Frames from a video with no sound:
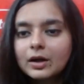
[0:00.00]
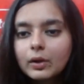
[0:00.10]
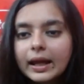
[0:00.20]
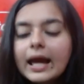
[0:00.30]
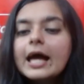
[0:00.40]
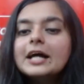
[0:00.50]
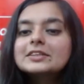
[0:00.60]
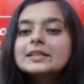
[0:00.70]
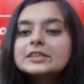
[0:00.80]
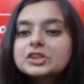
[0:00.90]
Okay,
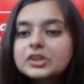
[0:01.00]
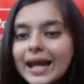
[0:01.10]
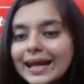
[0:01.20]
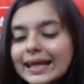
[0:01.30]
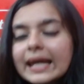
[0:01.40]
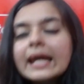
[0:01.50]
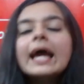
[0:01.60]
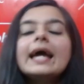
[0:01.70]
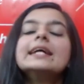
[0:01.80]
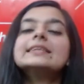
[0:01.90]
so he's shaky,
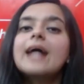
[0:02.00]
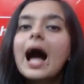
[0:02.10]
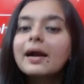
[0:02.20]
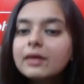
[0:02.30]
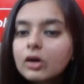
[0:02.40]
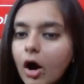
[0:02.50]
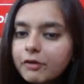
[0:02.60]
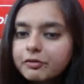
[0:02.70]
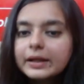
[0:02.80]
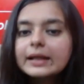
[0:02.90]
he's
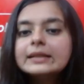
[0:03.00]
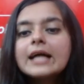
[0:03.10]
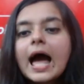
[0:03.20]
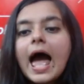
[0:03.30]
underconfident,